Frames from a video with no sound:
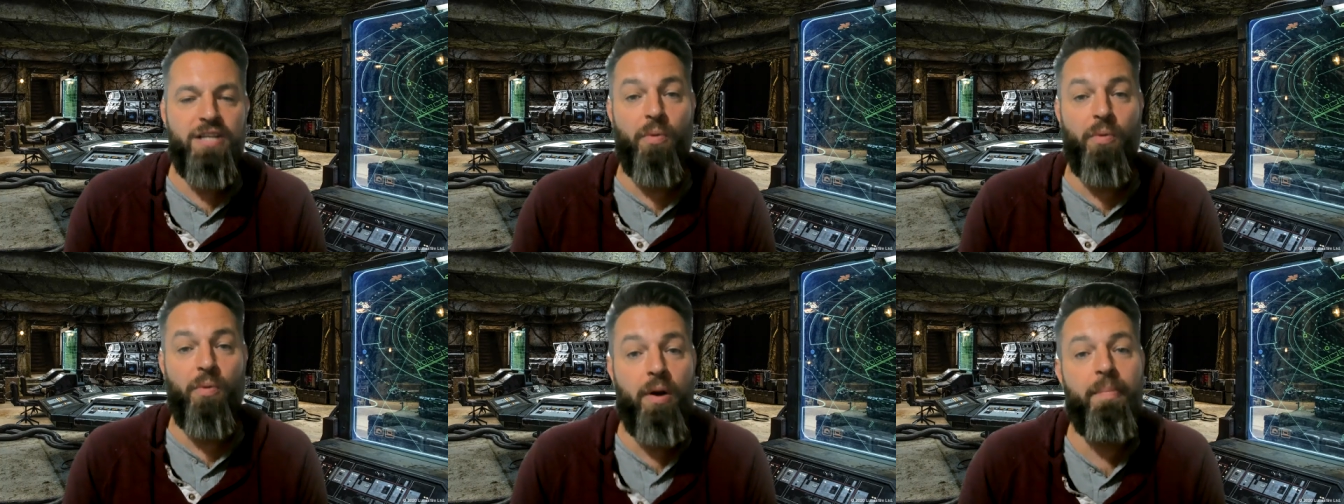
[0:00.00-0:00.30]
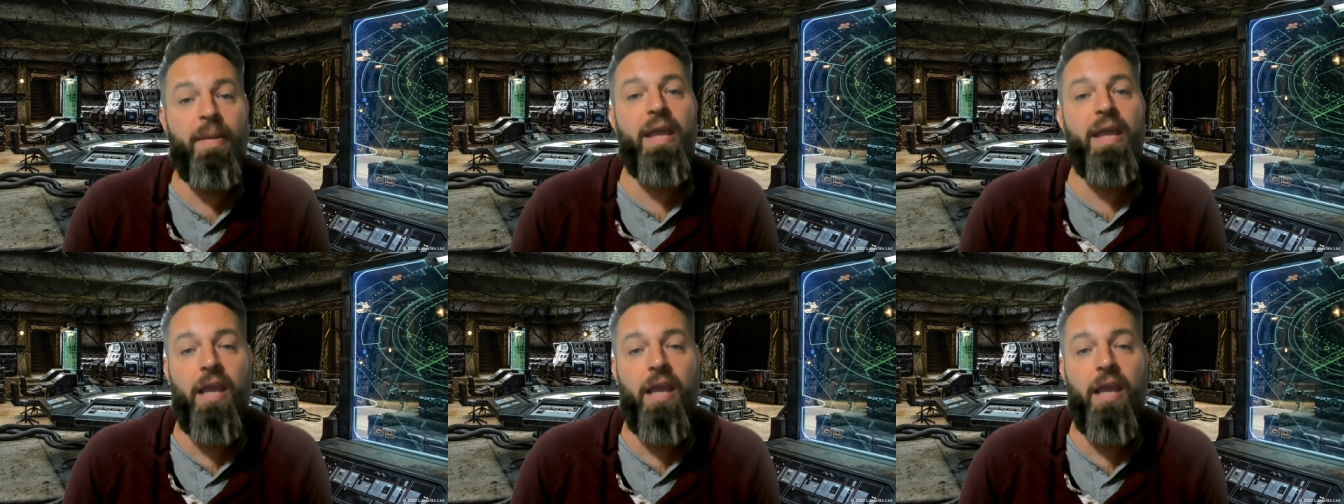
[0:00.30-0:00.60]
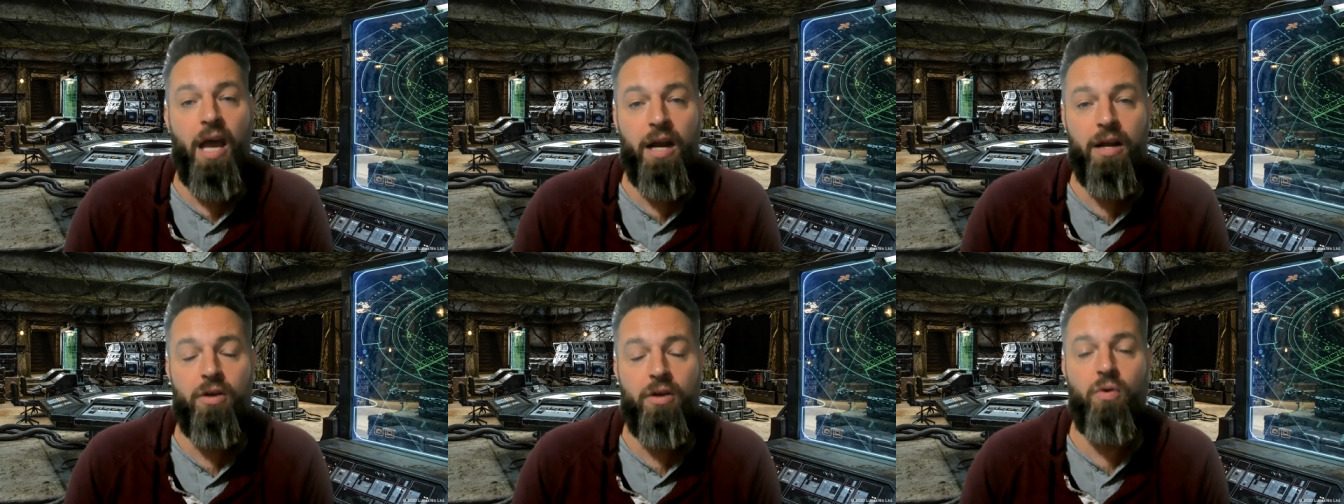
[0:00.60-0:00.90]
I want to make it
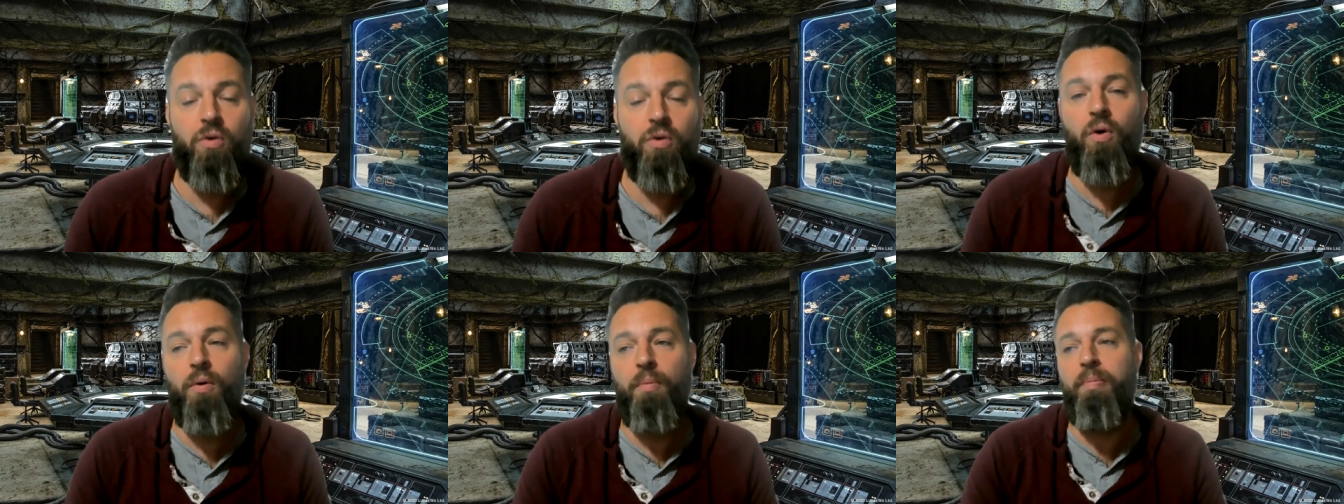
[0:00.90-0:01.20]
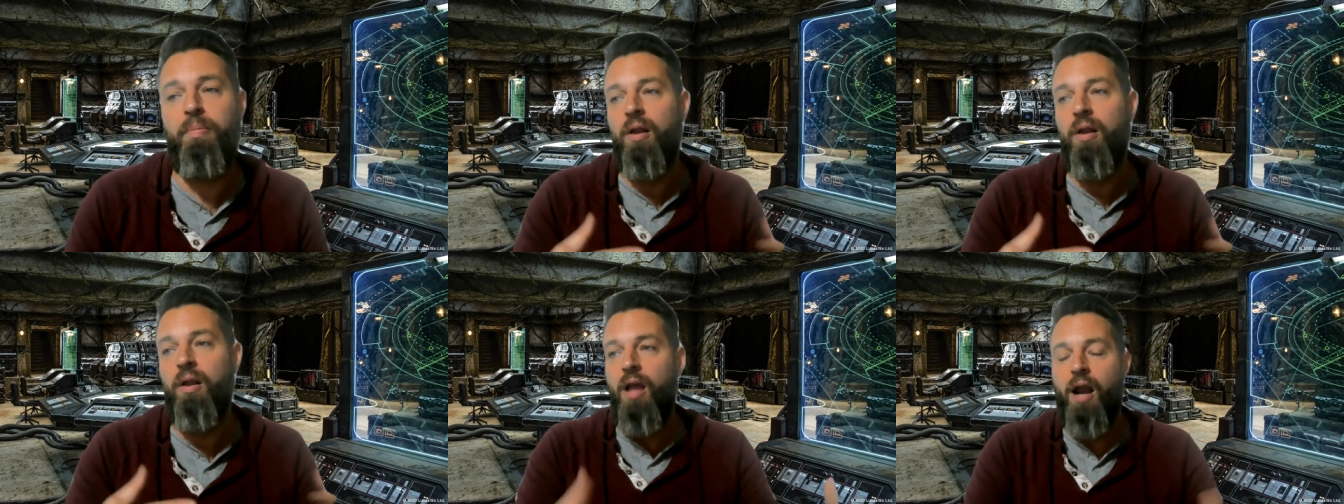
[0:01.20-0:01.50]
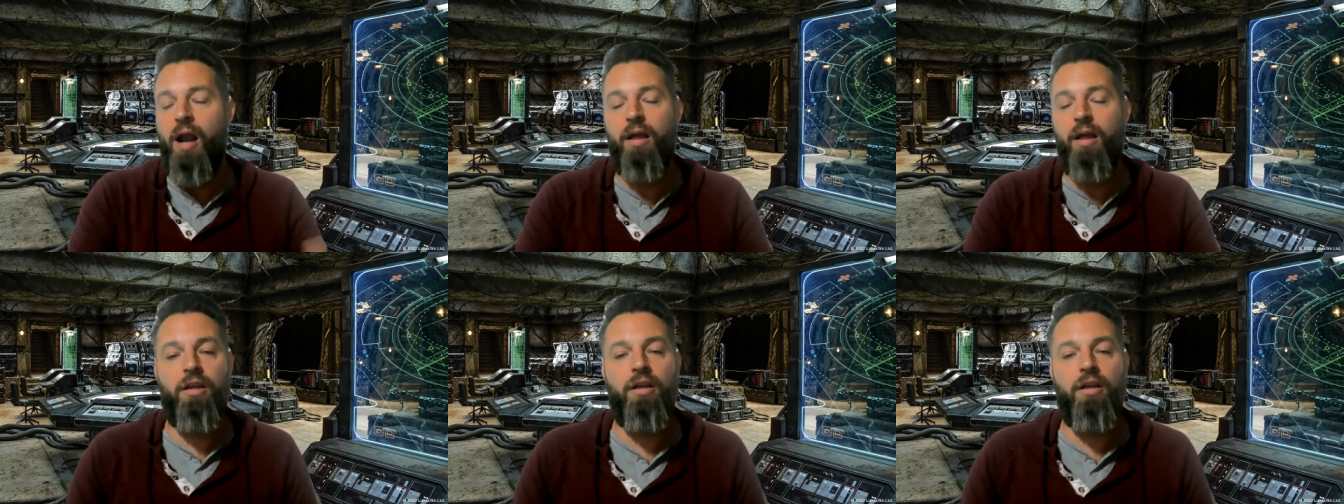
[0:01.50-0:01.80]
kind of cool, put a
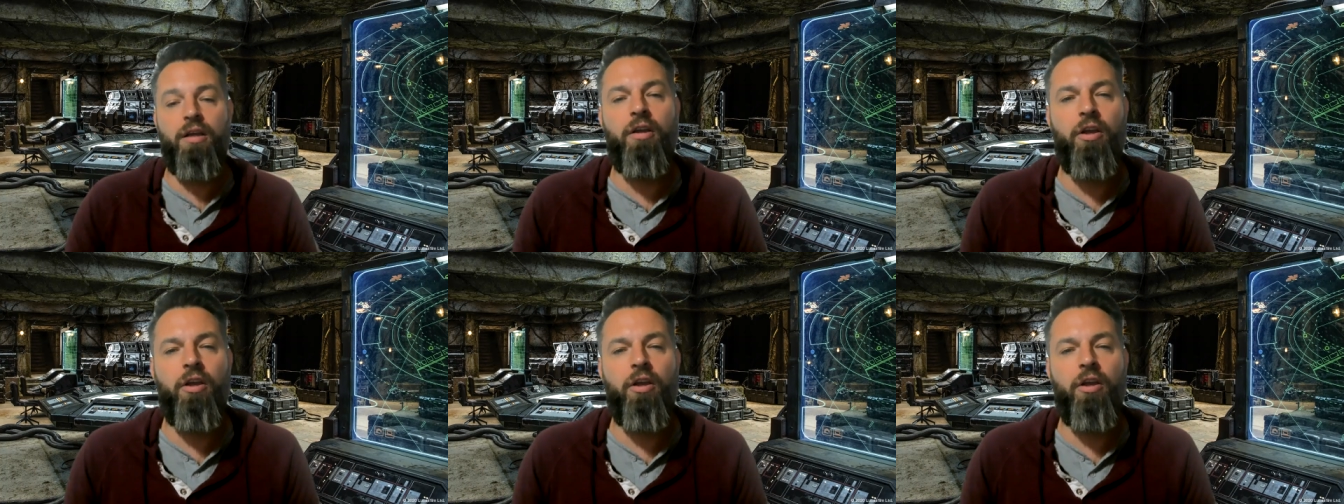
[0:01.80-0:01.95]
lot of